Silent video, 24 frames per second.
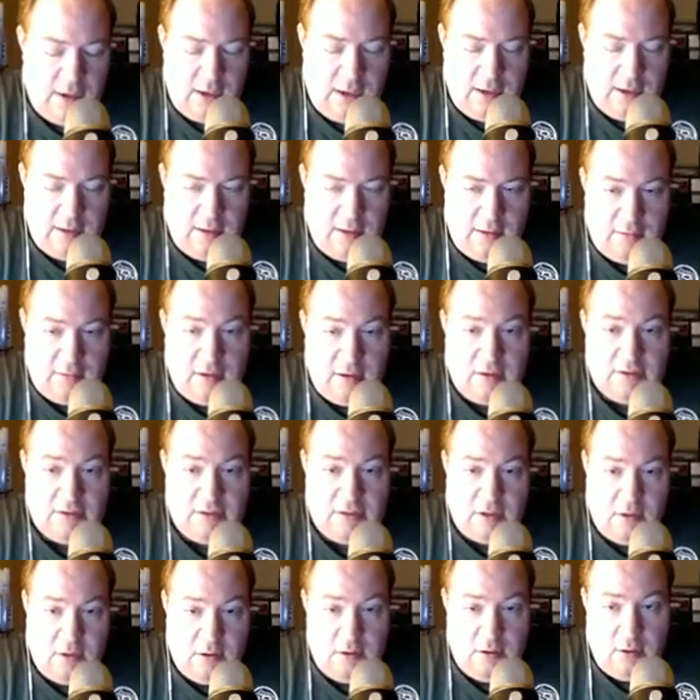It allows
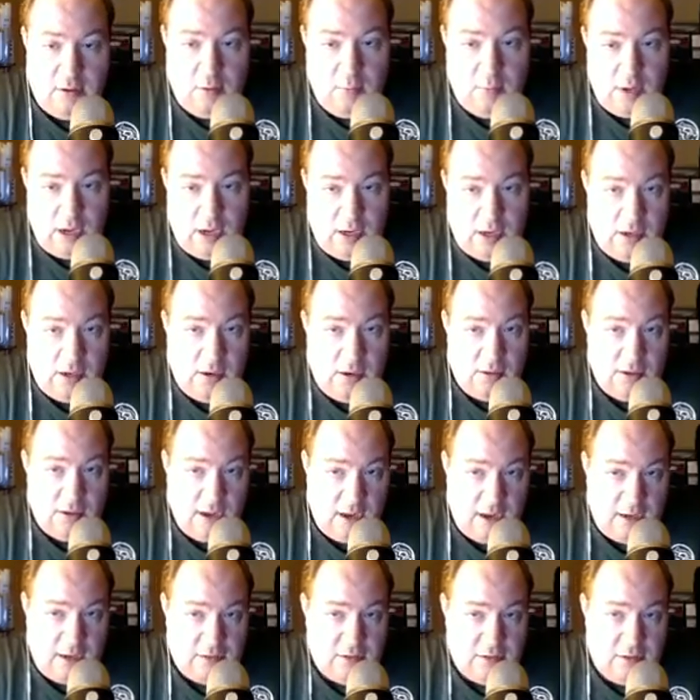the card to go back into your deck,